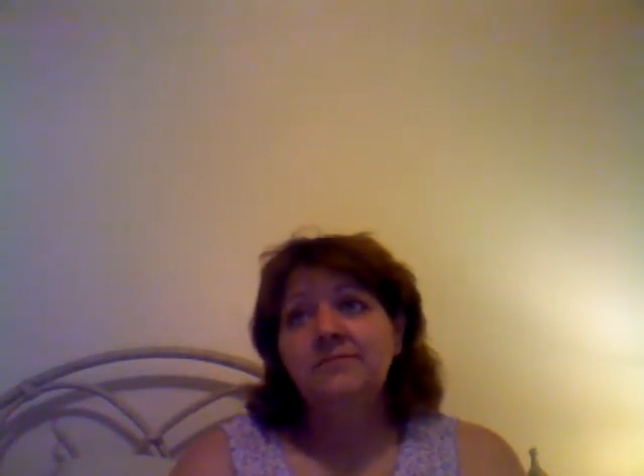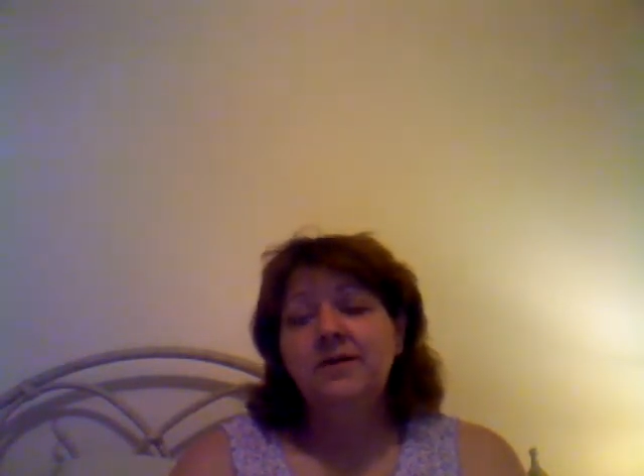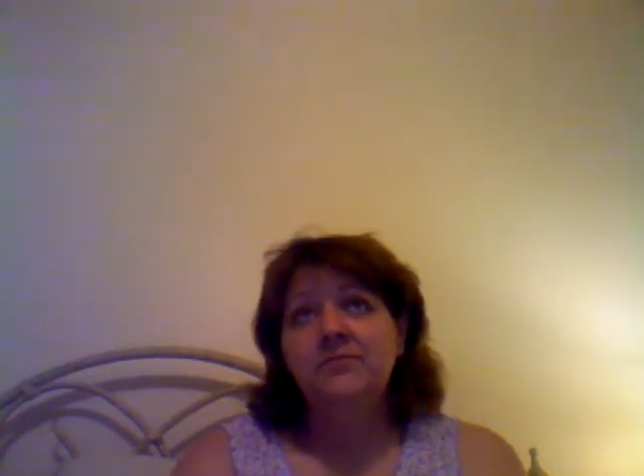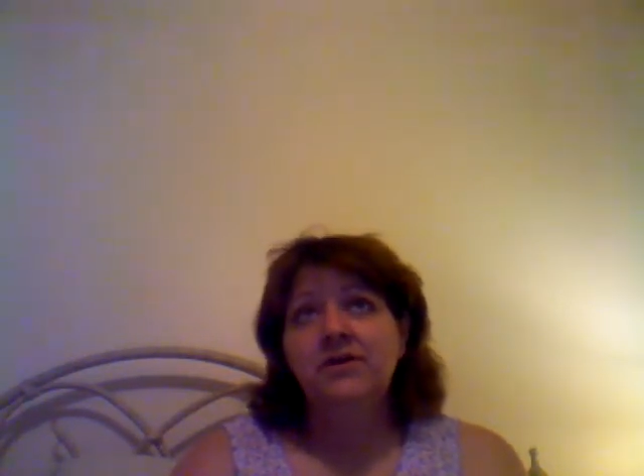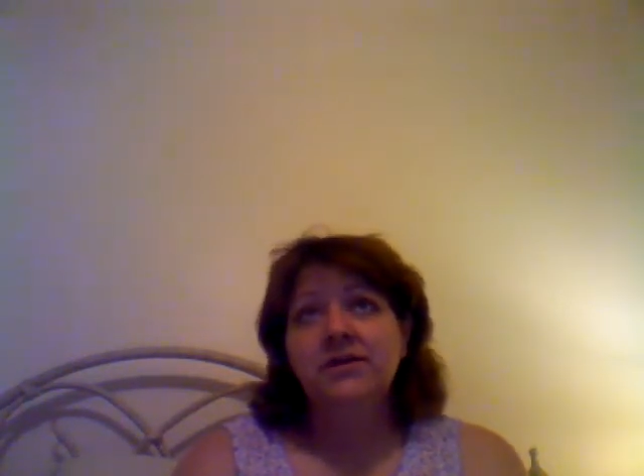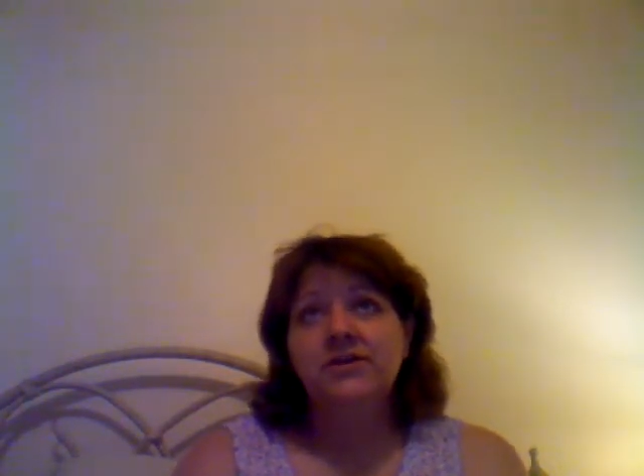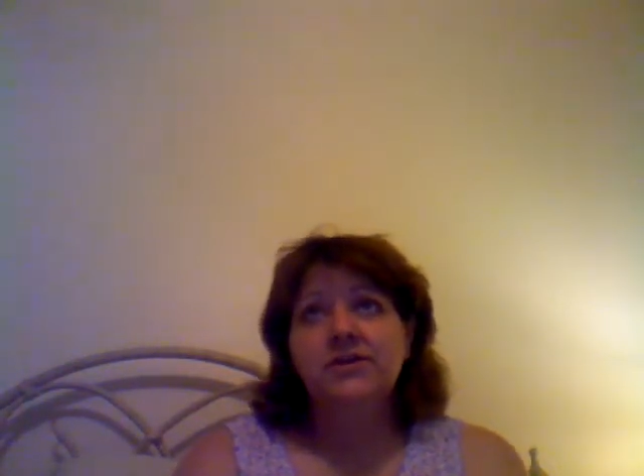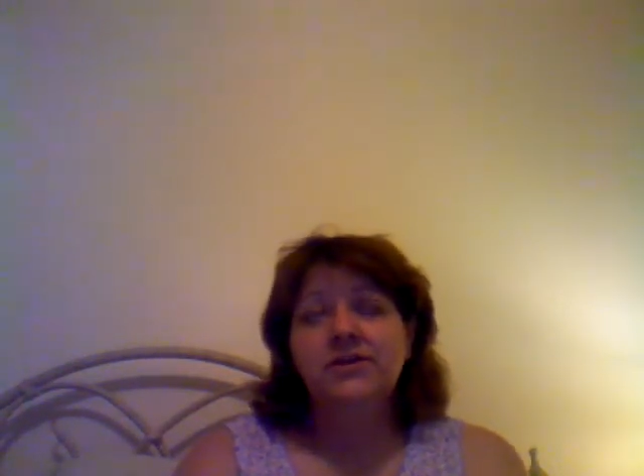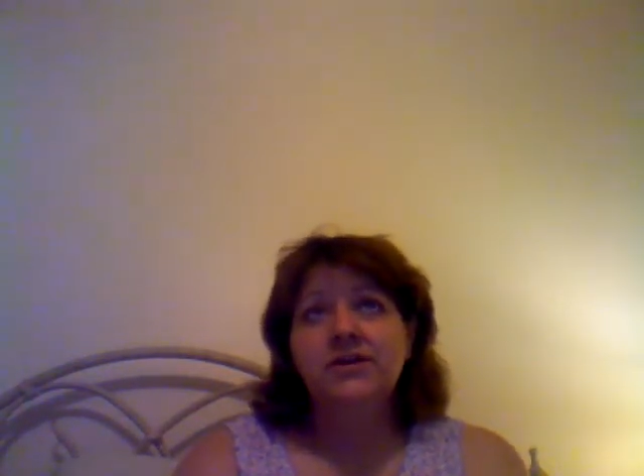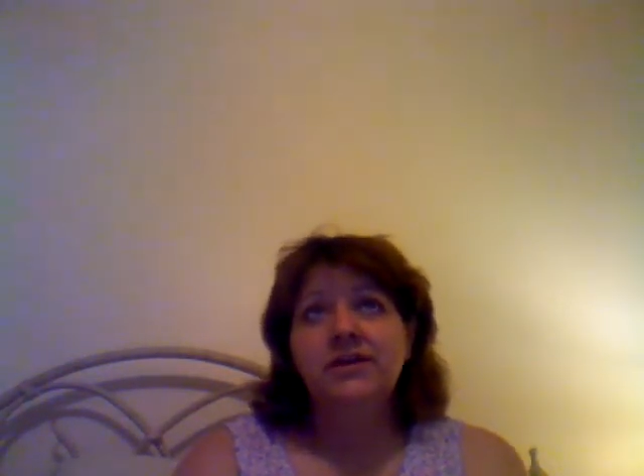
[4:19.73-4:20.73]
my
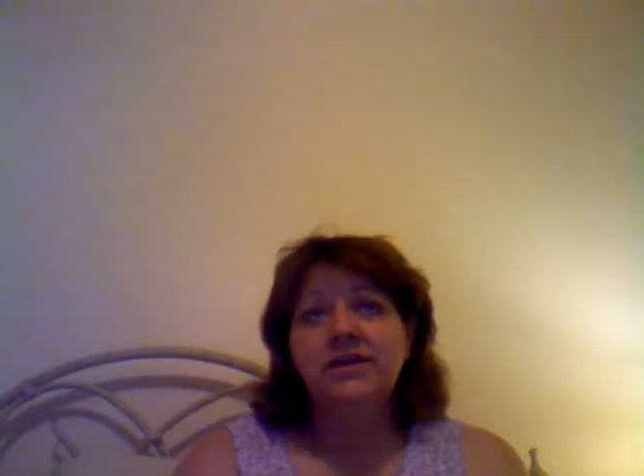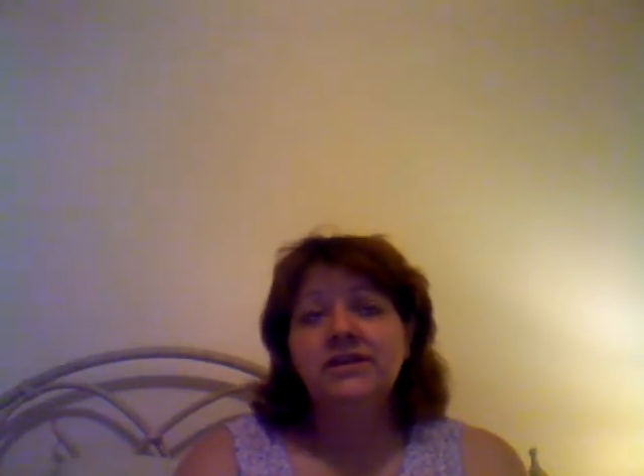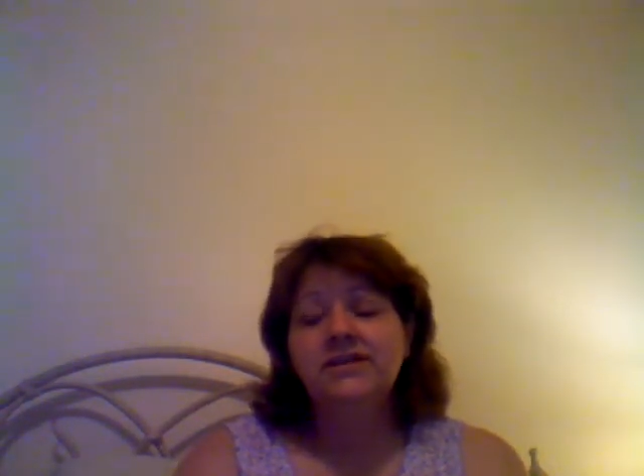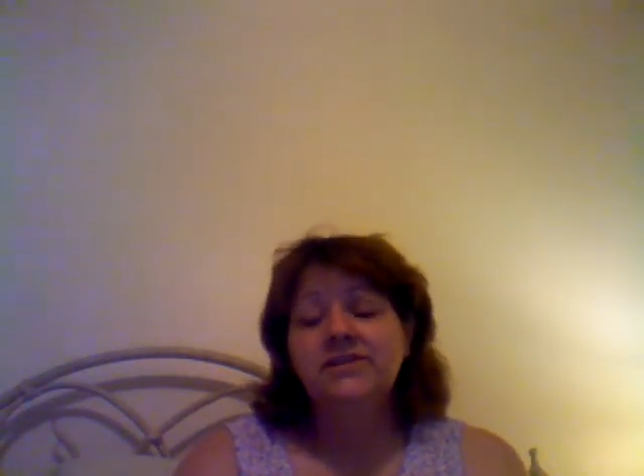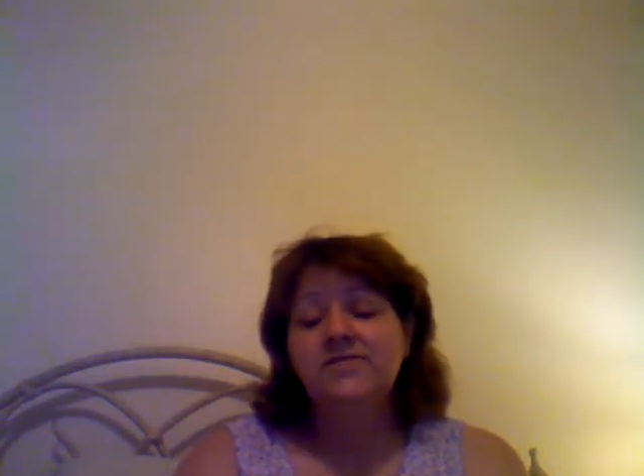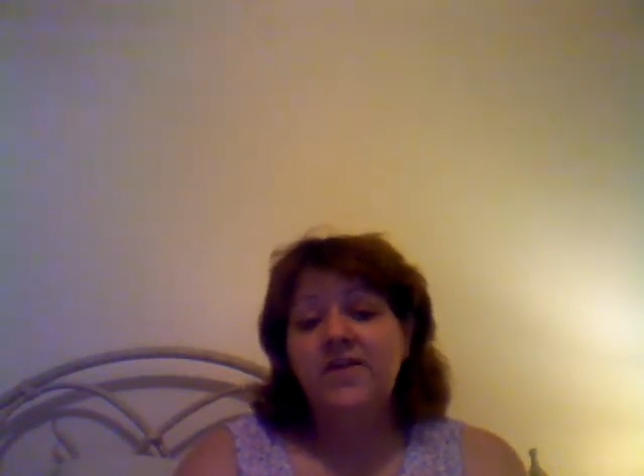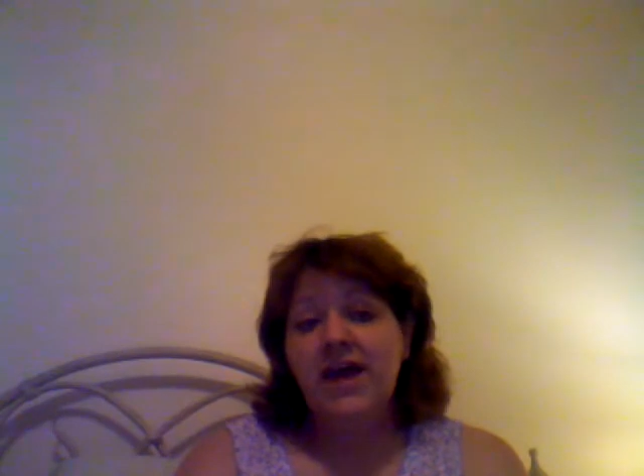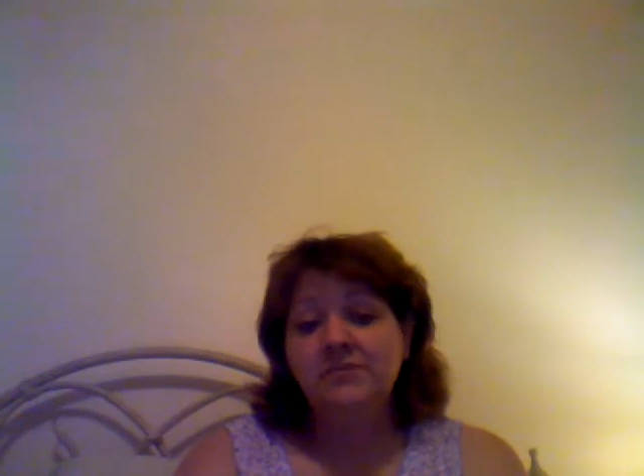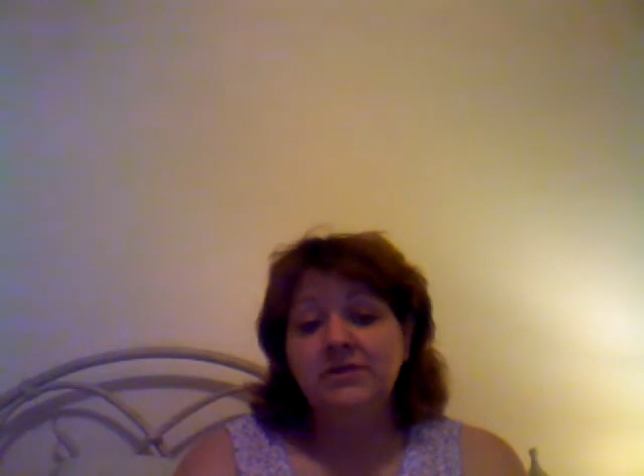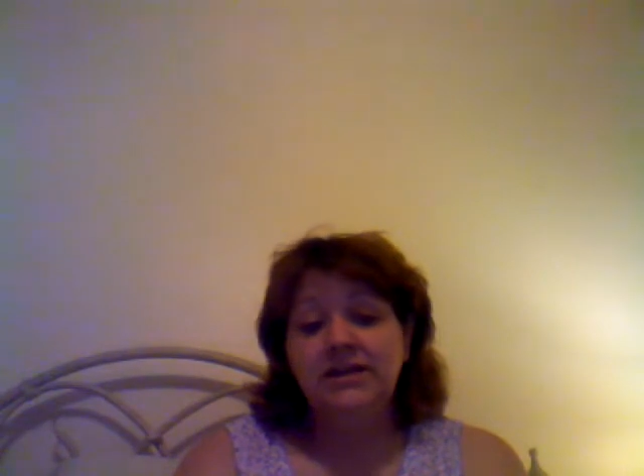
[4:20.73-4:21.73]
brother, his
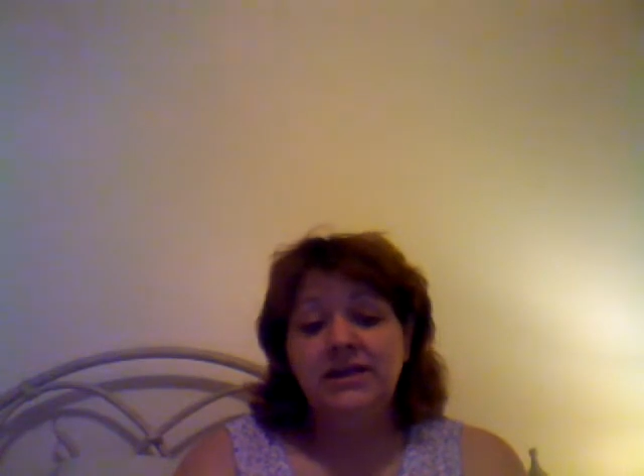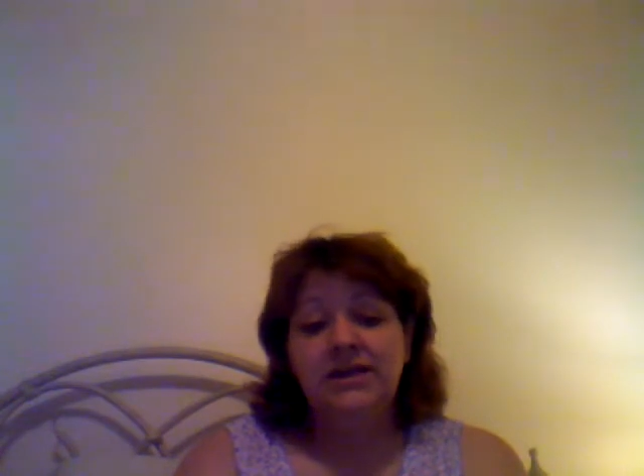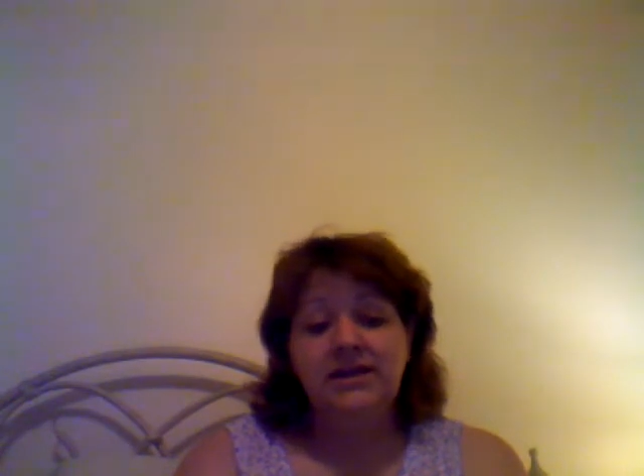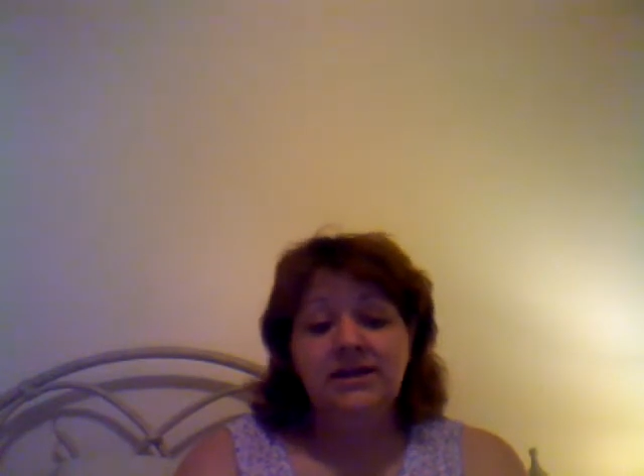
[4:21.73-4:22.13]
family,